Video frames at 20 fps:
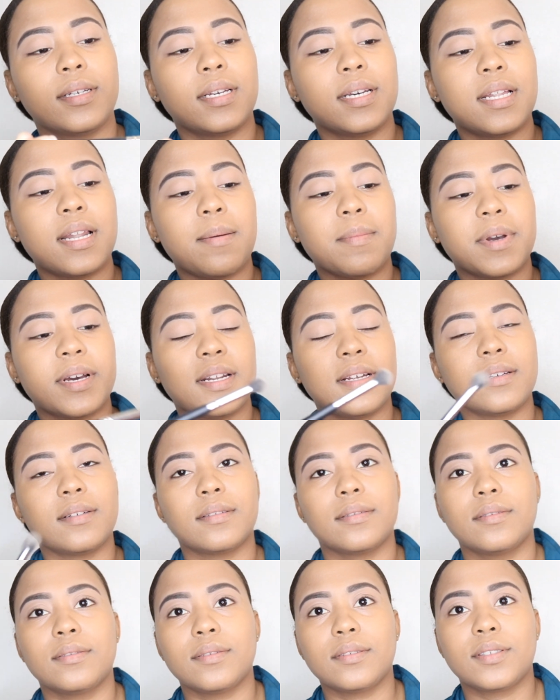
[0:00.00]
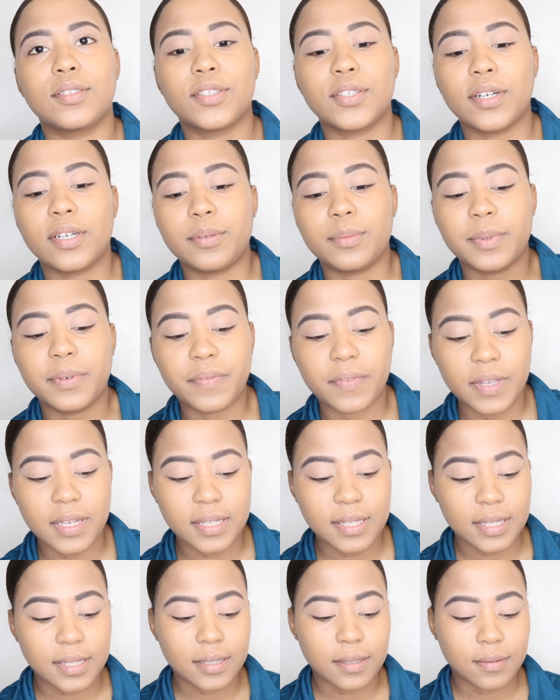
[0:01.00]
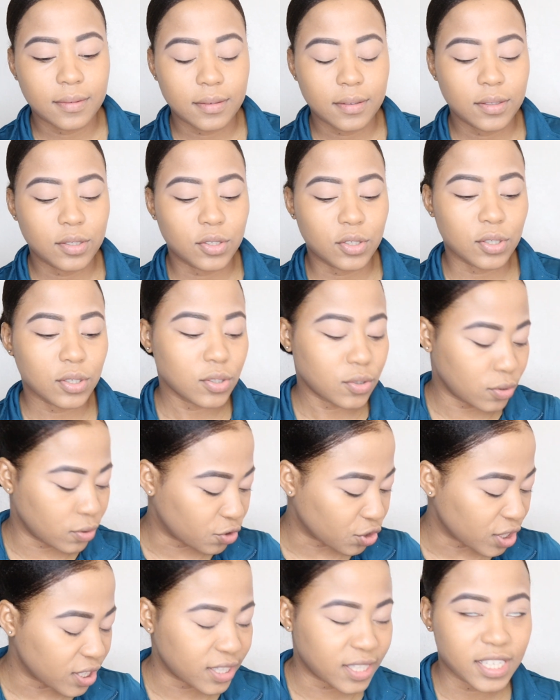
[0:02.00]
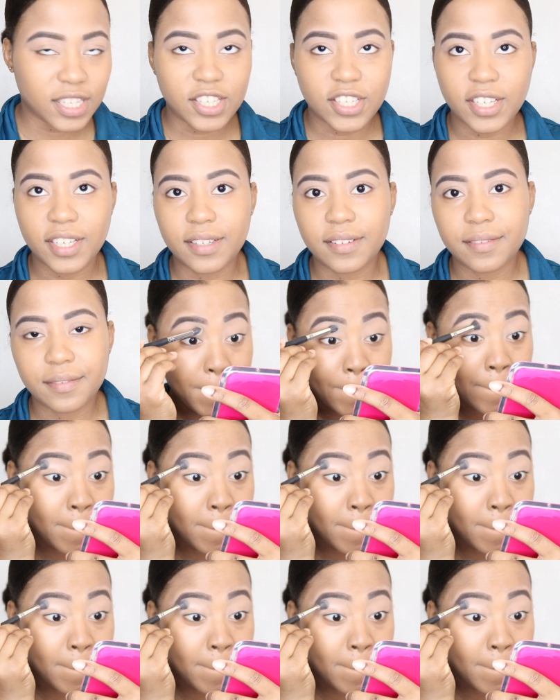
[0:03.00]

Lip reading: And I'm gonna start with this just to transition.